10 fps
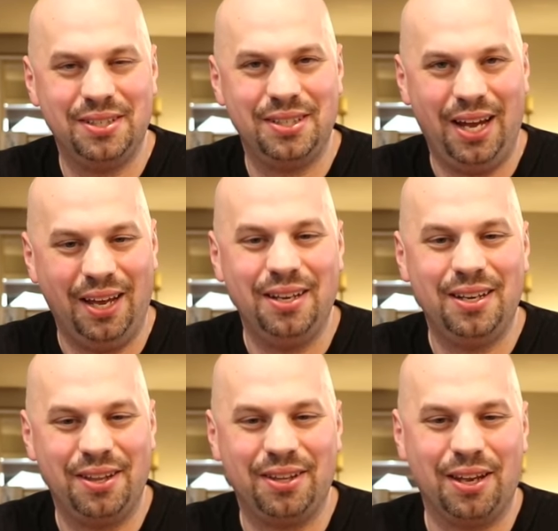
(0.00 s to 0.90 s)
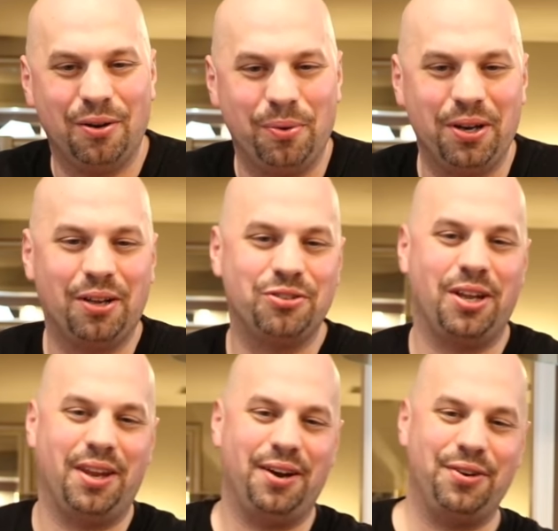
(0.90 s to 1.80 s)
Yeah, I think that'll work. I'll try
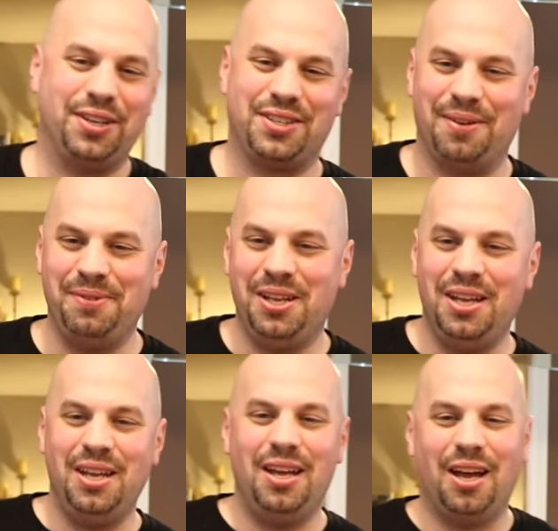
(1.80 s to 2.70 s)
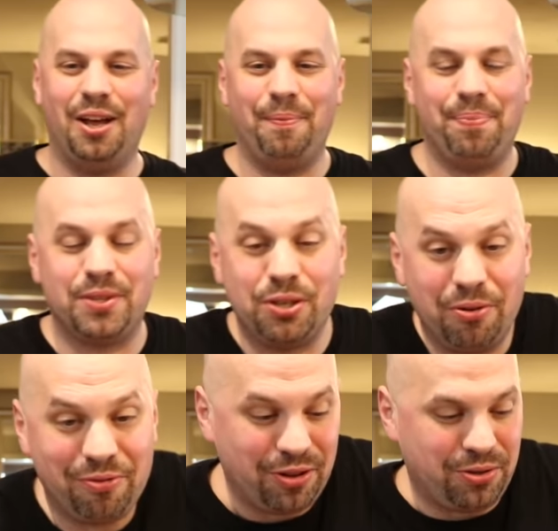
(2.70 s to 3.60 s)
that out next time. So
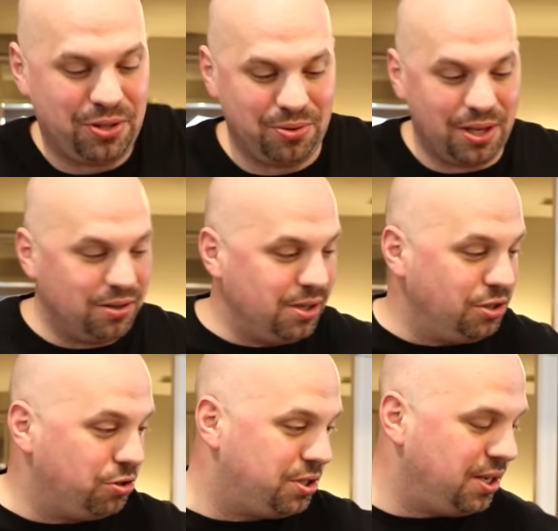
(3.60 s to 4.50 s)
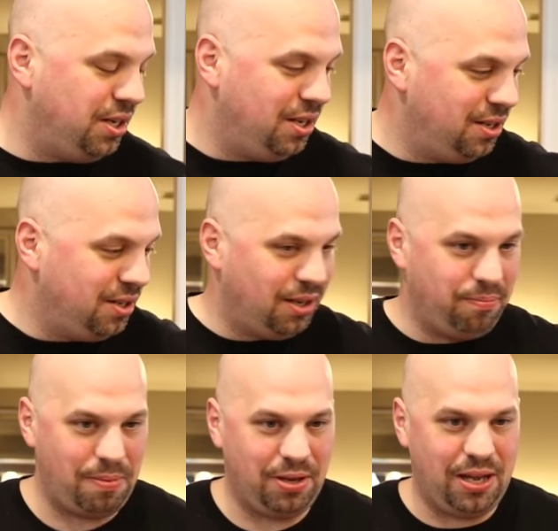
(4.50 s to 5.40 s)
for those of you that are interested and
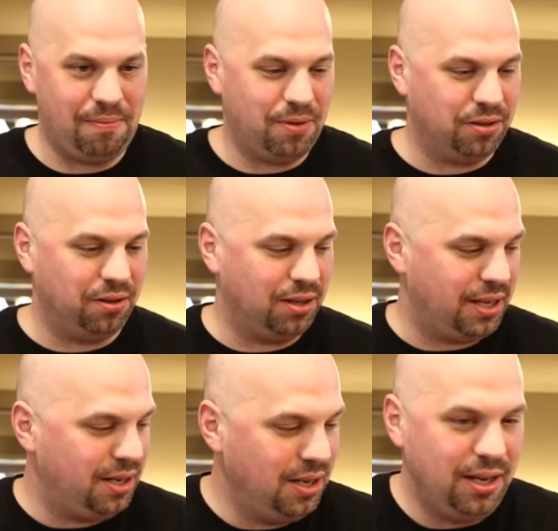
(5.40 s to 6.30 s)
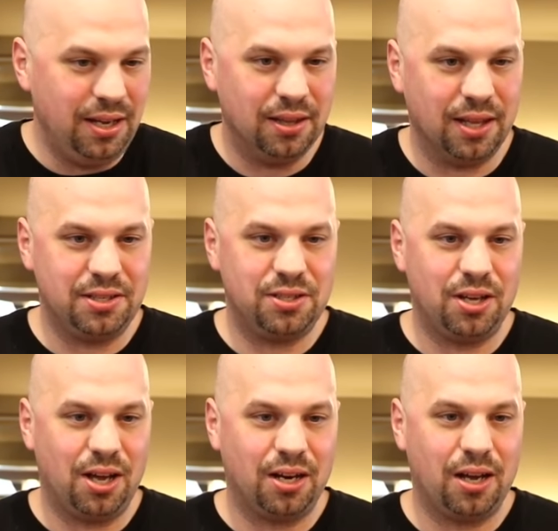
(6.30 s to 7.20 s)
maybe came a little late, let's
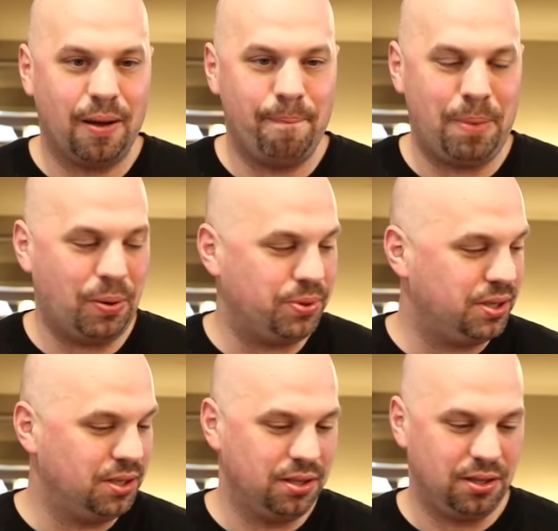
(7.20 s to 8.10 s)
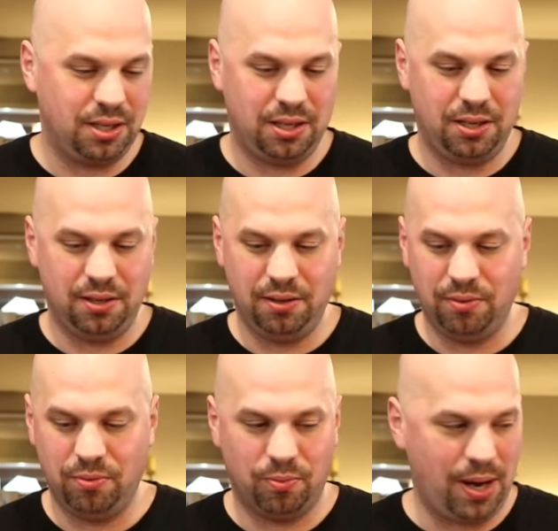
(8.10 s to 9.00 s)
talk about the
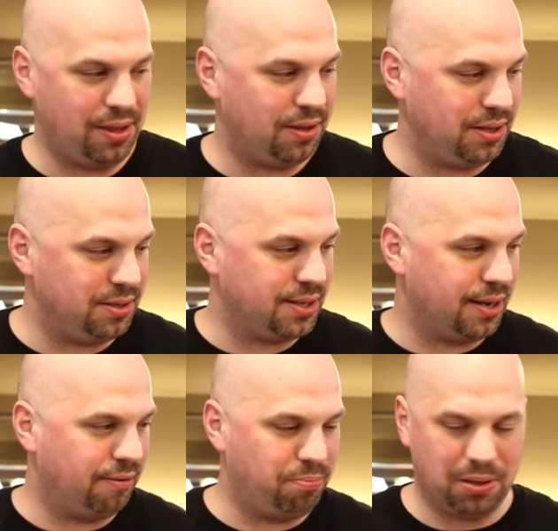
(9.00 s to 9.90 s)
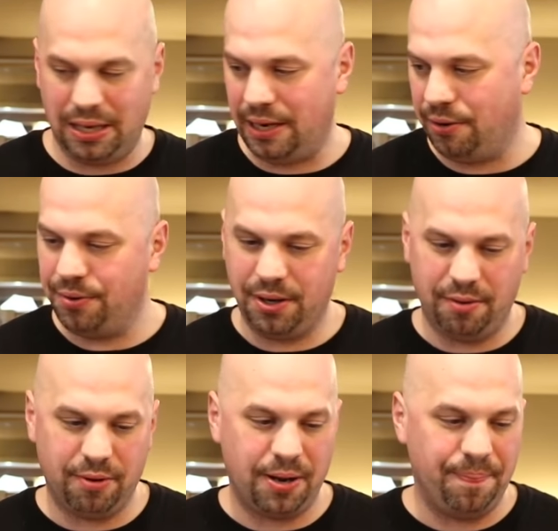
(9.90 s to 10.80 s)
way that these kind of play out here,
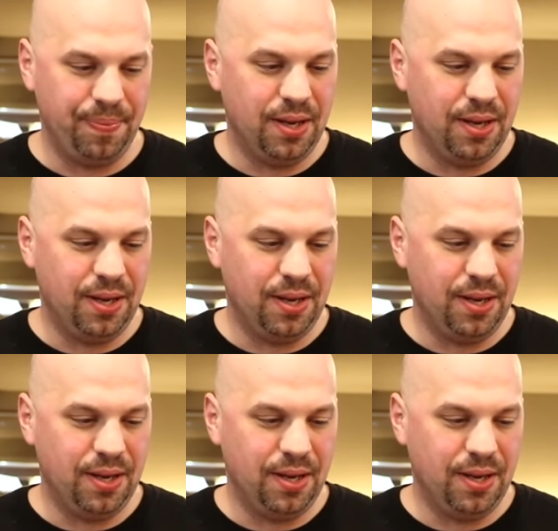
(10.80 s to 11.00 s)
right?